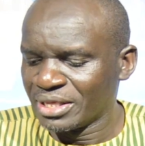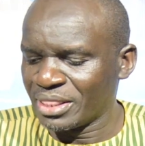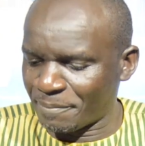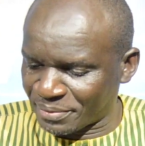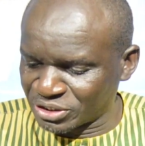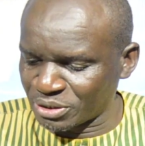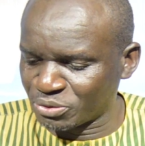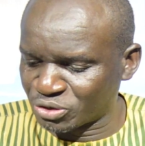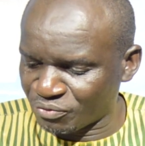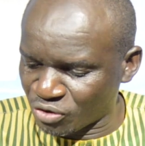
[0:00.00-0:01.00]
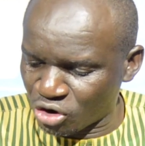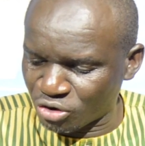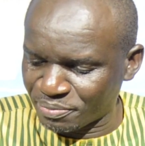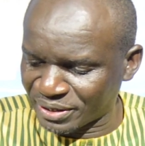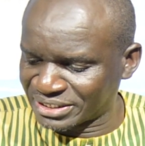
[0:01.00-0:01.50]
The principles of
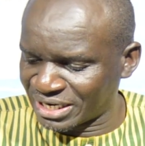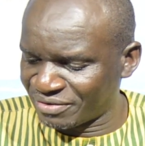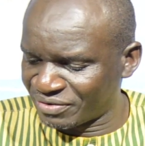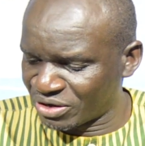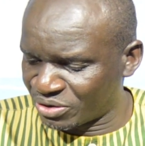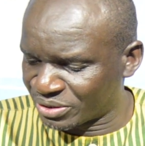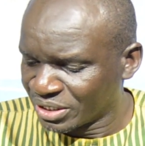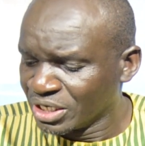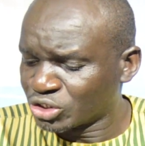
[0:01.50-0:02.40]
God. Praise the living God. Amen.